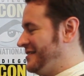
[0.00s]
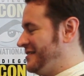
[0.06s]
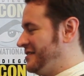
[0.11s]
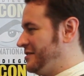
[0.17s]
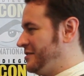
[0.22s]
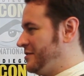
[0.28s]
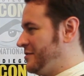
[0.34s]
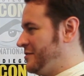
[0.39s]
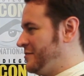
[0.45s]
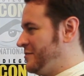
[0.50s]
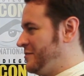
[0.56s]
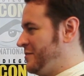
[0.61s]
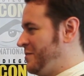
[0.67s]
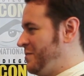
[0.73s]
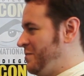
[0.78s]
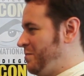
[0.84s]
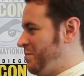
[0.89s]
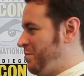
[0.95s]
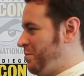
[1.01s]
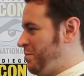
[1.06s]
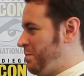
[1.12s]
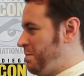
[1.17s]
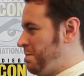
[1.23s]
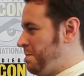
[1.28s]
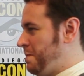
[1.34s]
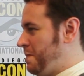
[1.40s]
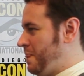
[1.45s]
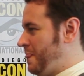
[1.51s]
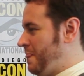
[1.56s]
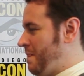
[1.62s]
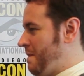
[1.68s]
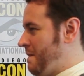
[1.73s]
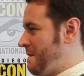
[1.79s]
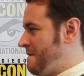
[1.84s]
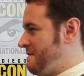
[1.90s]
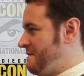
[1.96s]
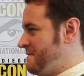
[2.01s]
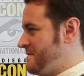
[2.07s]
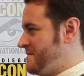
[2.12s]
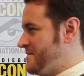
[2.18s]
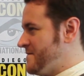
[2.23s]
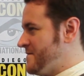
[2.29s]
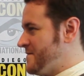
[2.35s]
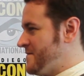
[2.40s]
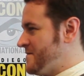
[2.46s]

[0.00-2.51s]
[no speech]